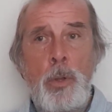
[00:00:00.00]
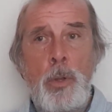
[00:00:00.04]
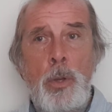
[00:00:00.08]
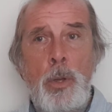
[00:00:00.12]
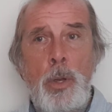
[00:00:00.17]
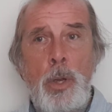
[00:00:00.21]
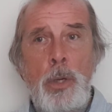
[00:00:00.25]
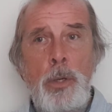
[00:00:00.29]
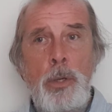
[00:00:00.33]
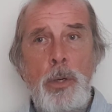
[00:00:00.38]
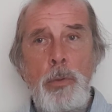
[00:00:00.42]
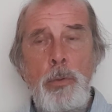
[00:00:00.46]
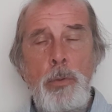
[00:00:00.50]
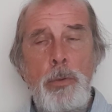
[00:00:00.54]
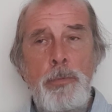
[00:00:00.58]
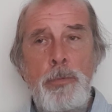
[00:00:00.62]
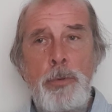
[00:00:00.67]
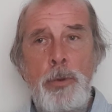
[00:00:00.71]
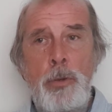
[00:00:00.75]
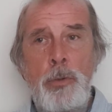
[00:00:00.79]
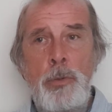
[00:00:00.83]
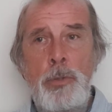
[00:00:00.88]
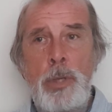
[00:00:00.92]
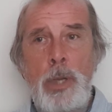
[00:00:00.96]
And now I
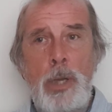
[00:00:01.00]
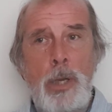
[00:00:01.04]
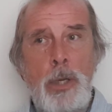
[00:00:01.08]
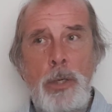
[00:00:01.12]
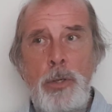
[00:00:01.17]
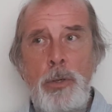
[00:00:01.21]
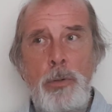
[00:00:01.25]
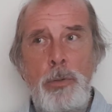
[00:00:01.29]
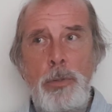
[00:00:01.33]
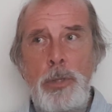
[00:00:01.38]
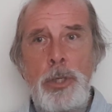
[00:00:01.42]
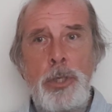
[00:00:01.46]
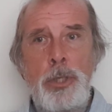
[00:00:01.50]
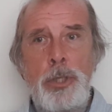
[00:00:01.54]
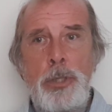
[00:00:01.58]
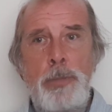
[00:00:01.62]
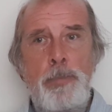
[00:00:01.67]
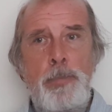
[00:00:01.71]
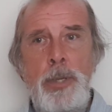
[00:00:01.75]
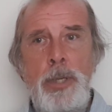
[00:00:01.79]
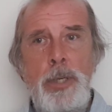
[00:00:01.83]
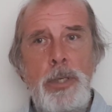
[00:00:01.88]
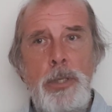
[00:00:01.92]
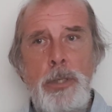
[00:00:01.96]
found that I had all this
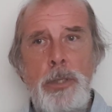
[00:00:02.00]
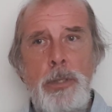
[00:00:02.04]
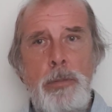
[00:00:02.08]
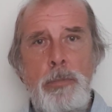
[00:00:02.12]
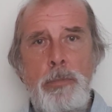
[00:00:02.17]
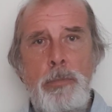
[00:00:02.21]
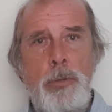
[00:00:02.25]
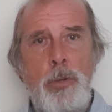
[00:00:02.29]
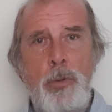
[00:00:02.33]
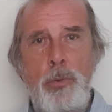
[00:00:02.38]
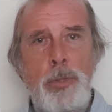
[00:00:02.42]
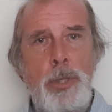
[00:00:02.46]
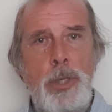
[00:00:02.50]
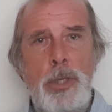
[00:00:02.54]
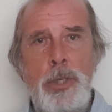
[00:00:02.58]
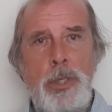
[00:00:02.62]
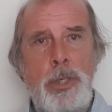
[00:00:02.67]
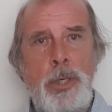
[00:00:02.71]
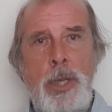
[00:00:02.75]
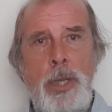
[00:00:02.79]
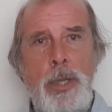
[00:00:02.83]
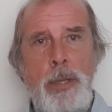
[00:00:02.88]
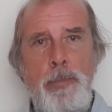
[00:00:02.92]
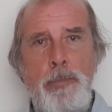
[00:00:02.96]
space, all this
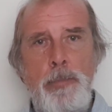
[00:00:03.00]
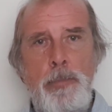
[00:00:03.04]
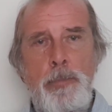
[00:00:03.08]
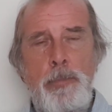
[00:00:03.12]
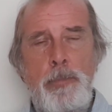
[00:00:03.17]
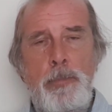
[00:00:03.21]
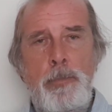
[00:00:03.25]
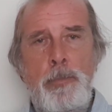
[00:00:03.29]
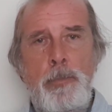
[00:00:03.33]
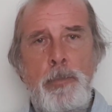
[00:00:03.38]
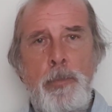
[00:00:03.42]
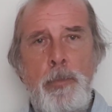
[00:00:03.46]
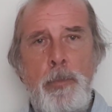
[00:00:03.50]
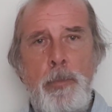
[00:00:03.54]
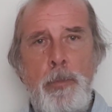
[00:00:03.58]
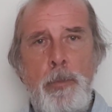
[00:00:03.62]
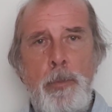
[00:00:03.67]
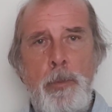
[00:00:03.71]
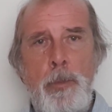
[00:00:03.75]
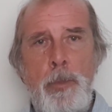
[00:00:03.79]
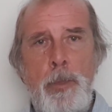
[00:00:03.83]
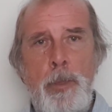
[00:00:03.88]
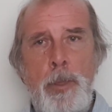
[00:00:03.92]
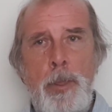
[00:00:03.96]
time.
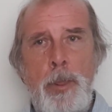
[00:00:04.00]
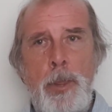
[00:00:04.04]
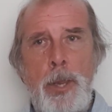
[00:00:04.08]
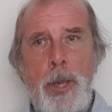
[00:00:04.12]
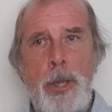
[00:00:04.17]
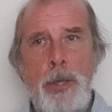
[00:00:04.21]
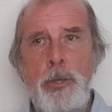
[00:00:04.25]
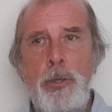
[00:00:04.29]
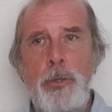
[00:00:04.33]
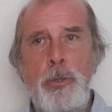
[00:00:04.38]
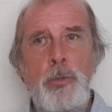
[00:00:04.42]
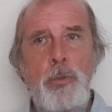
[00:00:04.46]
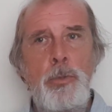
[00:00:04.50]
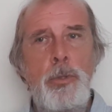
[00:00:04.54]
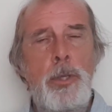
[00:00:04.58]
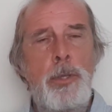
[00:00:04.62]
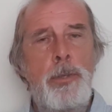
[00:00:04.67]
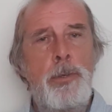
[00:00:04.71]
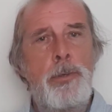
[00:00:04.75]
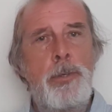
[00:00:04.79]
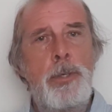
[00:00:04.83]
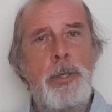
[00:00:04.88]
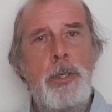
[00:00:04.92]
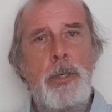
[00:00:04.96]
I could do other
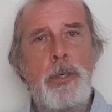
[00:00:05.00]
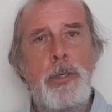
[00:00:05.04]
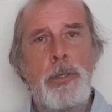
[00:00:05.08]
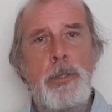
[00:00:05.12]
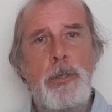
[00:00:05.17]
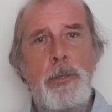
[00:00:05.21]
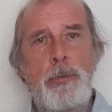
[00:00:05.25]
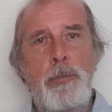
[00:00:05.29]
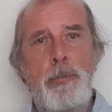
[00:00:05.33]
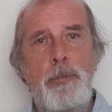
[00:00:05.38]
things.